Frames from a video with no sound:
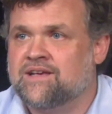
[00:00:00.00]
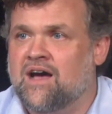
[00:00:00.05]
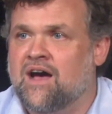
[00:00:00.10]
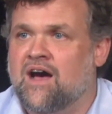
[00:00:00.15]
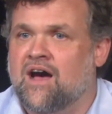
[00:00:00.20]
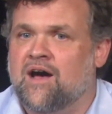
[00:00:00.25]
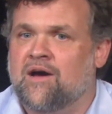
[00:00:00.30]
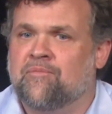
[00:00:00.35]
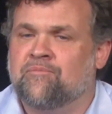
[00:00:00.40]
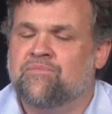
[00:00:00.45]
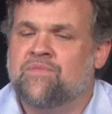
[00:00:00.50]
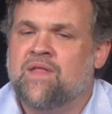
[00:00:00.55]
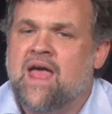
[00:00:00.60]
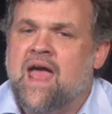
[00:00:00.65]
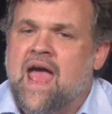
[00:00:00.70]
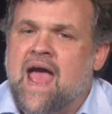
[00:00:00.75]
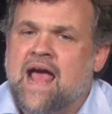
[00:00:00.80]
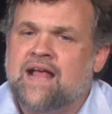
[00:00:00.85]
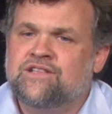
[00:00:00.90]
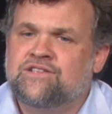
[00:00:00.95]

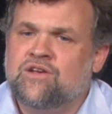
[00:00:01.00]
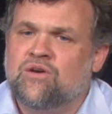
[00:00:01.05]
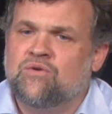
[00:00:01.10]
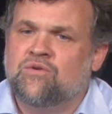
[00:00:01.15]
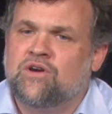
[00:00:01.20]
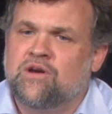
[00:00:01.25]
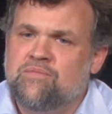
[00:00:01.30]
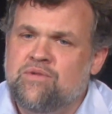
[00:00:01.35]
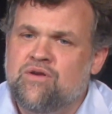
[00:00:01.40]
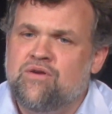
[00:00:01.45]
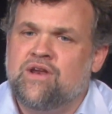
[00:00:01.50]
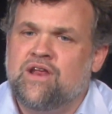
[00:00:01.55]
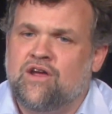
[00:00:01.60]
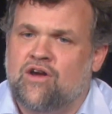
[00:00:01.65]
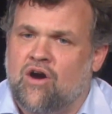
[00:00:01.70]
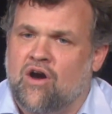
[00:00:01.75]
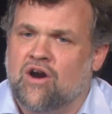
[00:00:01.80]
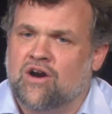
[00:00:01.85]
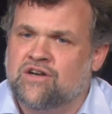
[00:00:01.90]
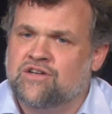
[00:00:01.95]
And so community
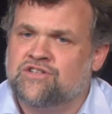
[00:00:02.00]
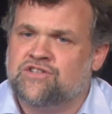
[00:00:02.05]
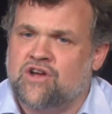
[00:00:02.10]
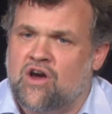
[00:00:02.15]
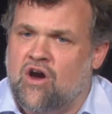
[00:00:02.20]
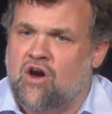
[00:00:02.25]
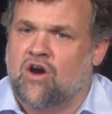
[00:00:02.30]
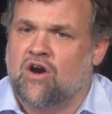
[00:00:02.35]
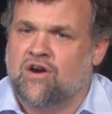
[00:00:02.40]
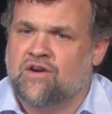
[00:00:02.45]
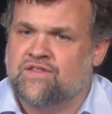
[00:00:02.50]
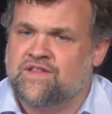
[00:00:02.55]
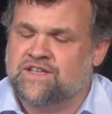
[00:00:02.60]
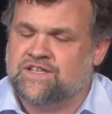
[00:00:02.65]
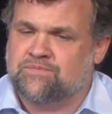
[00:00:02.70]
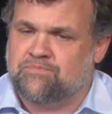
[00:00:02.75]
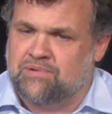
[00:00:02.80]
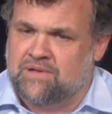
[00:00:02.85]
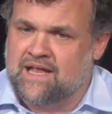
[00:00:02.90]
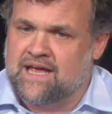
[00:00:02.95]
gardens are
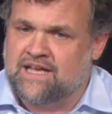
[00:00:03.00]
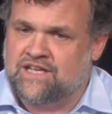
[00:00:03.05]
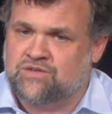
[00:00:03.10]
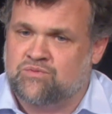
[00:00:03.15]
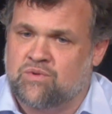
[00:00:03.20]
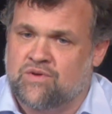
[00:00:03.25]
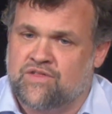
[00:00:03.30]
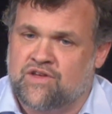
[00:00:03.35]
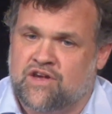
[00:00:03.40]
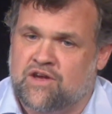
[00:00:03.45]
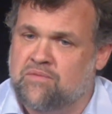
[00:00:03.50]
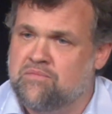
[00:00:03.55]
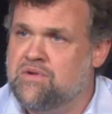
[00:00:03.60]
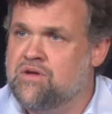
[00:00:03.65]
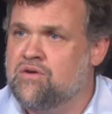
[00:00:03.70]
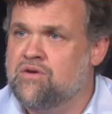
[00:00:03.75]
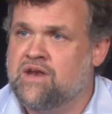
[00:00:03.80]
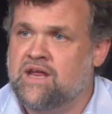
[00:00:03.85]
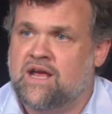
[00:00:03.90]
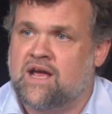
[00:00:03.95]
this place where the
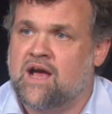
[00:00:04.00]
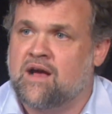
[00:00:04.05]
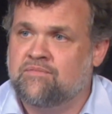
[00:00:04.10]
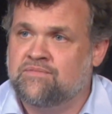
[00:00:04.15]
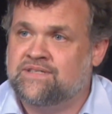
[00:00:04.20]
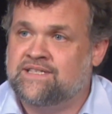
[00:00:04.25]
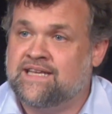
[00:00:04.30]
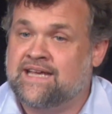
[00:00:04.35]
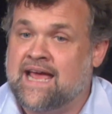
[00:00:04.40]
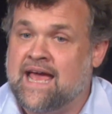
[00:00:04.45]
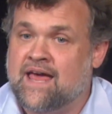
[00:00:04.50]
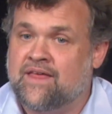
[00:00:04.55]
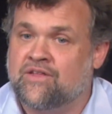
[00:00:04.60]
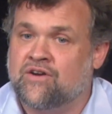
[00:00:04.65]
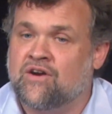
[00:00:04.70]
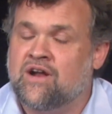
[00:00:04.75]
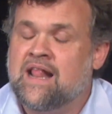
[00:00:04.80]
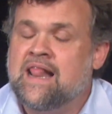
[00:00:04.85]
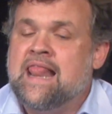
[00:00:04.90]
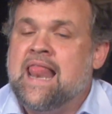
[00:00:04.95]
community comes
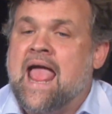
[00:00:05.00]
together